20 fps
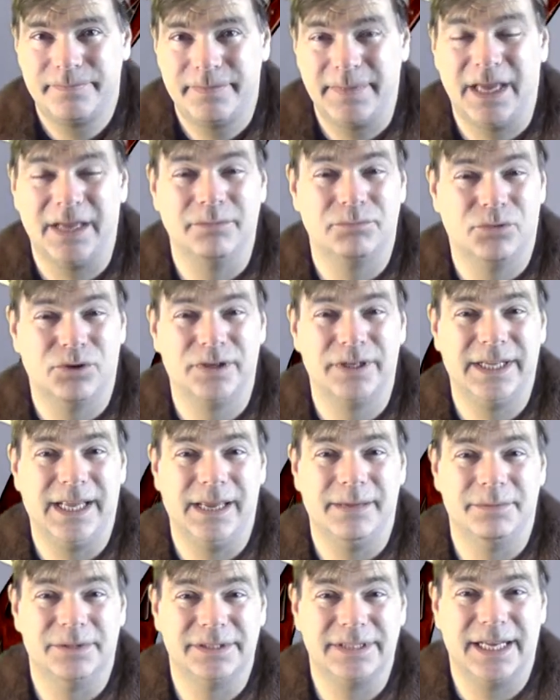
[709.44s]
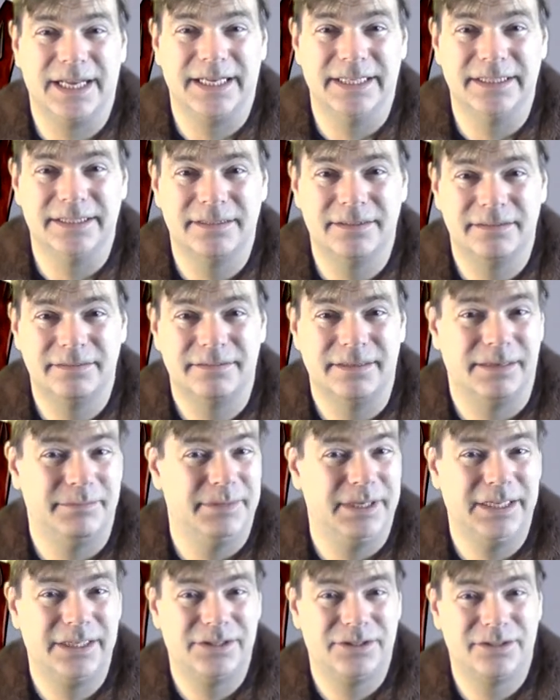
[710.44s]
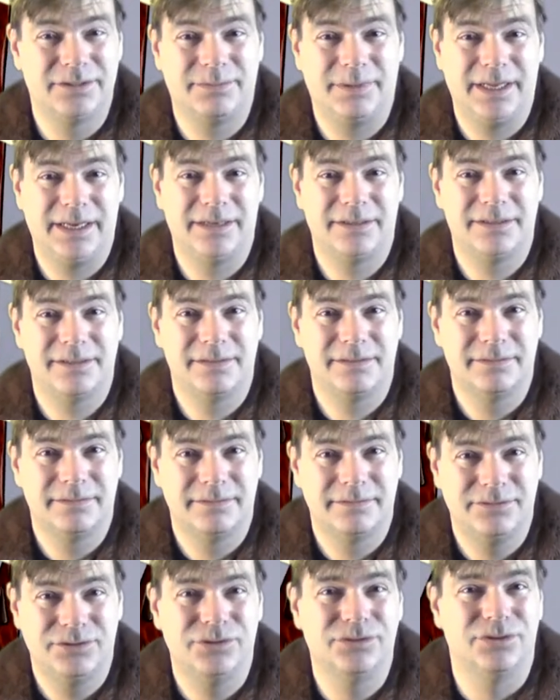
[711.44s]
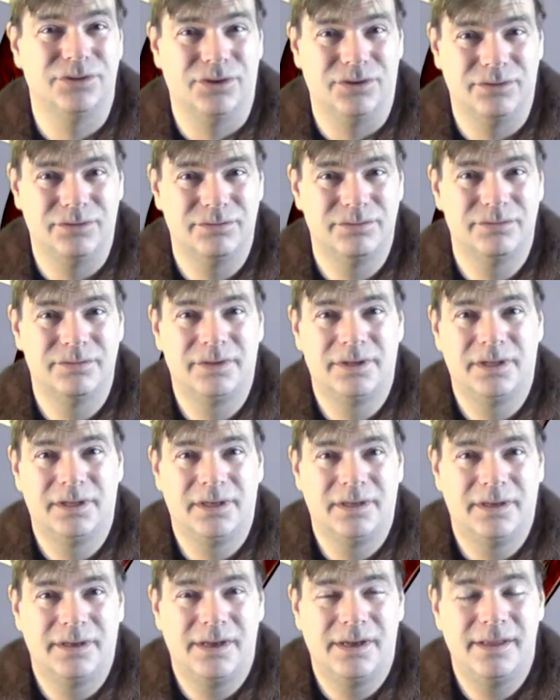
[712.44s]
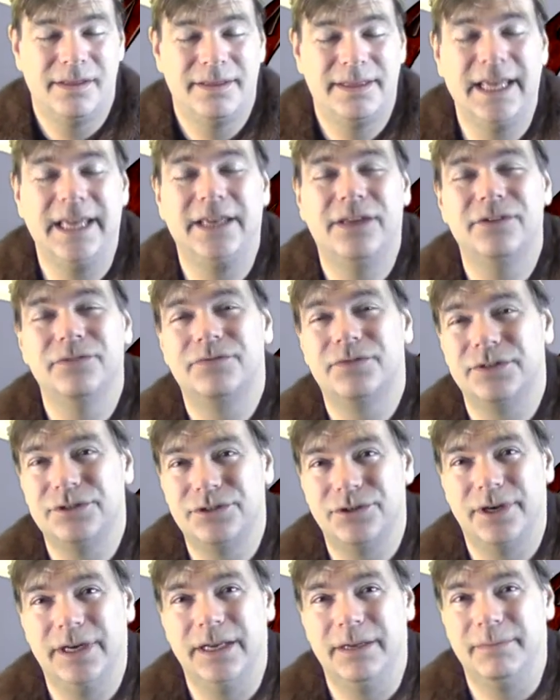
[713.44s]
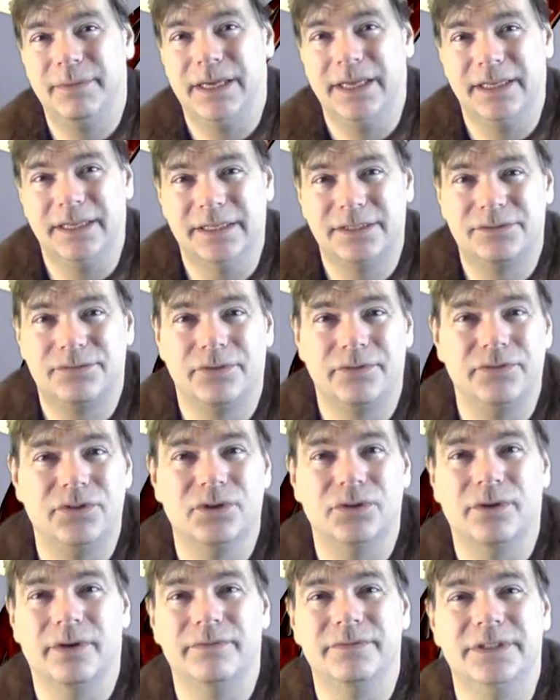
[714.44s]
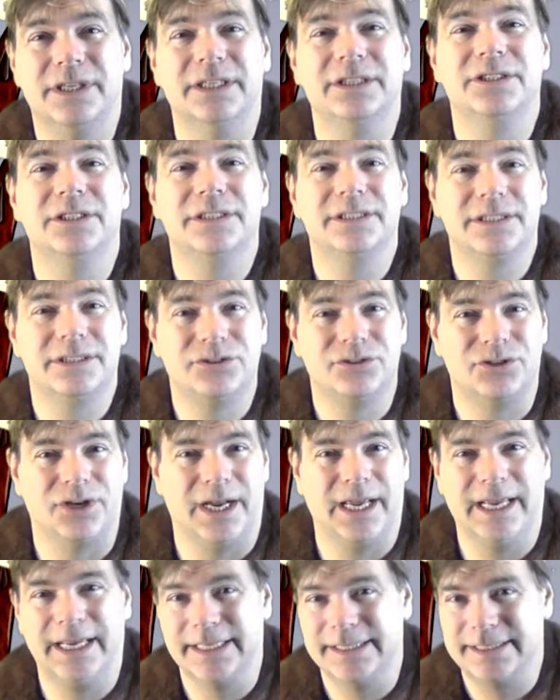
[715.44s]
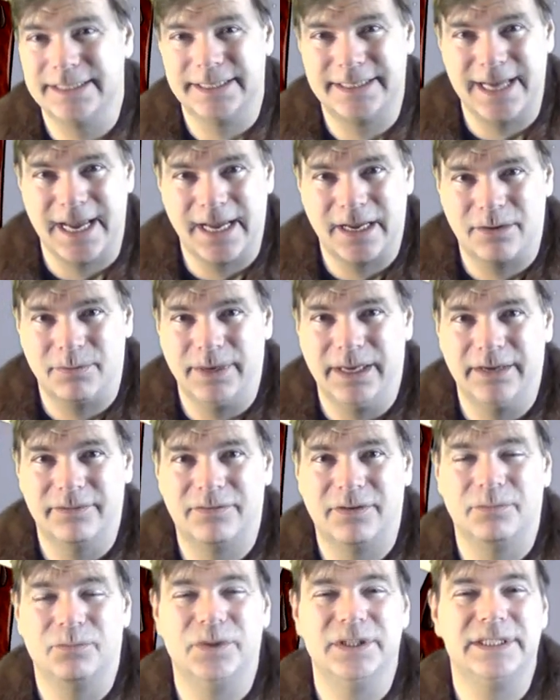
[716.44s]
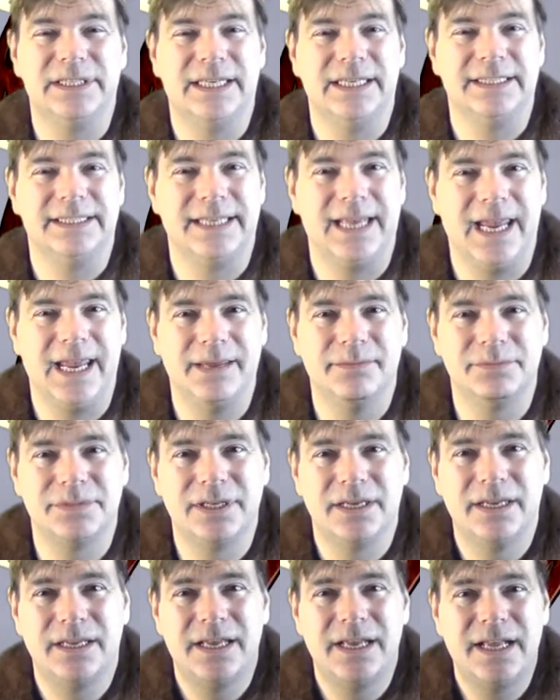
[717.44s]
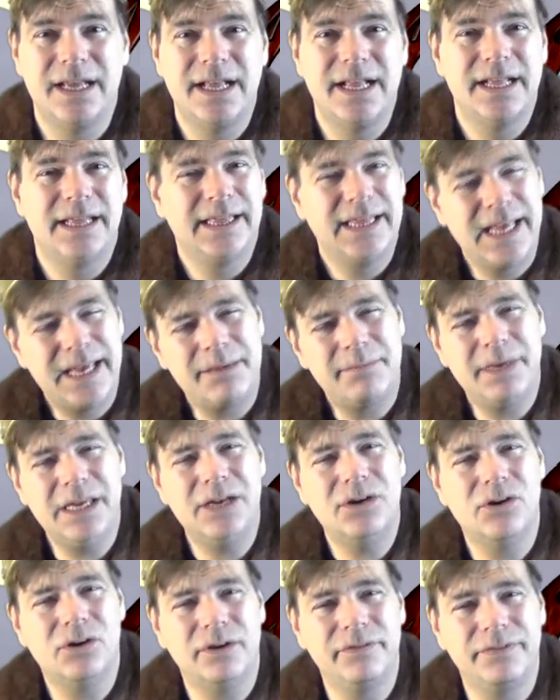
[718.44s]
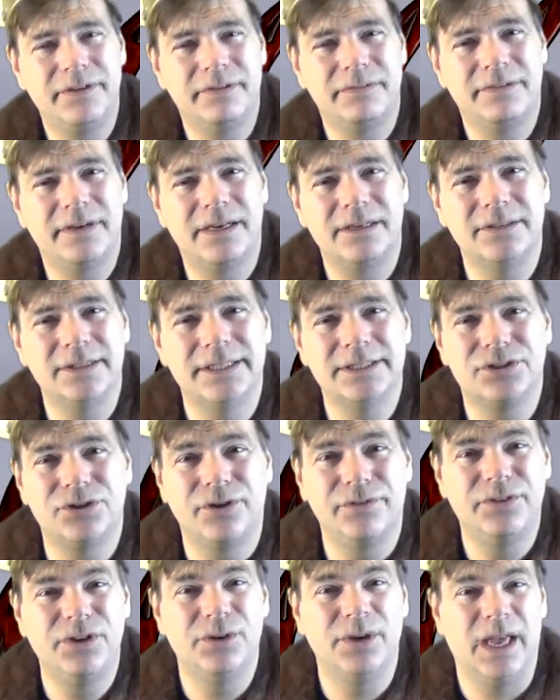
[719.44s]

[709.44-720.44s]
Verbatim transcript: Non-board gamers, non-miniatures players, you know. Thank you for joining me in this review of Dungeons and Dragons Attack Wing from WizKids Games. Let me know if you found this review